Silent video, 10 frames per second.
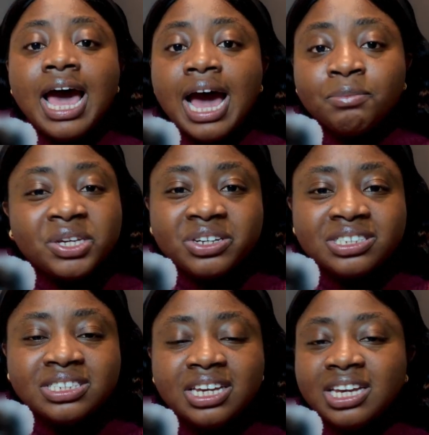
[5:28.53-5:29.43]

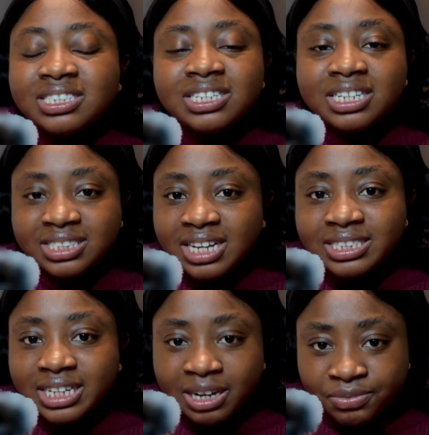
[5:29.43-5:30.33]
ambiguity isn't a
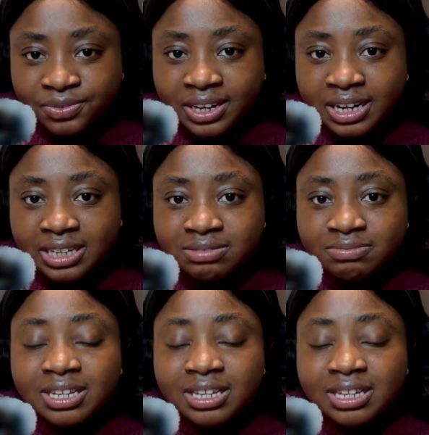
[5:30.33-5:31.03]
sign that I'm failing.